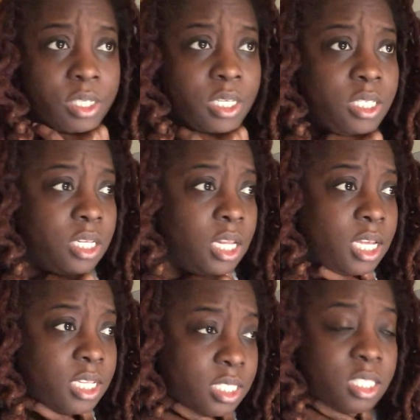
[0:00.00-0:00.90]
This
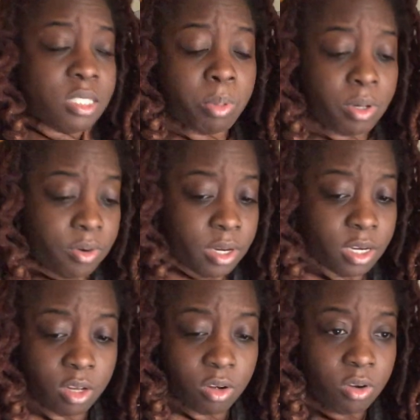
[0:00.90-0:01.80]
lazy spirit,
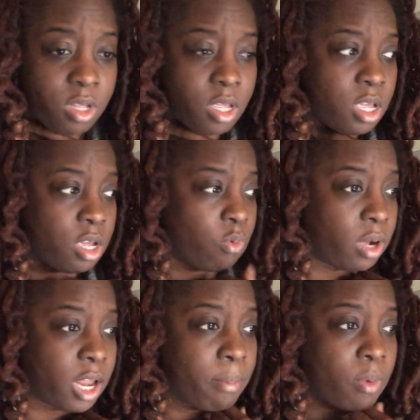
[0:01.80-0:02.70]
yo.
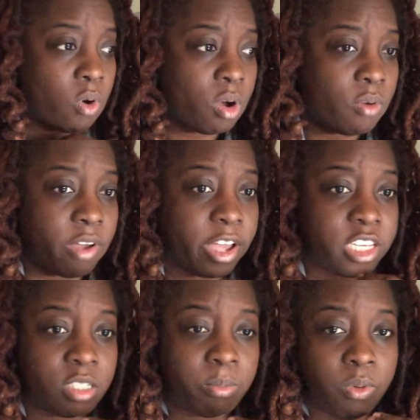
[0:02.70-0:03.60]
When I'm off, I
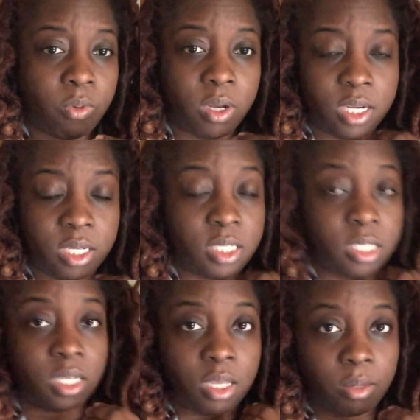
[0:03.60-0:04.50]
just be wanting to
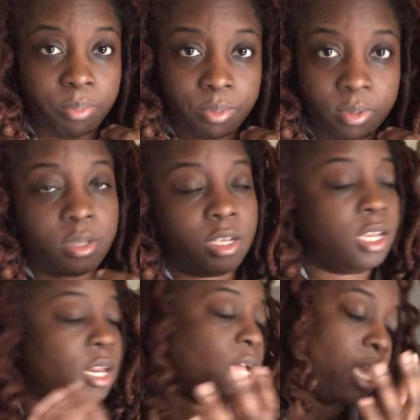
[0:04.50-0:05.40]
sleep.
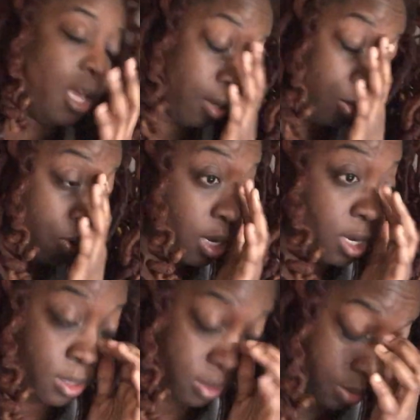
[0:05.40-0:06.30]
And I can't do
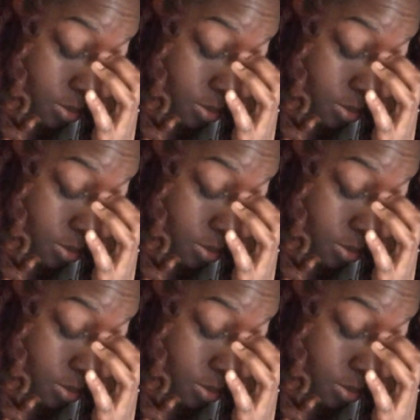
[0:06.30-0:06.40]
that.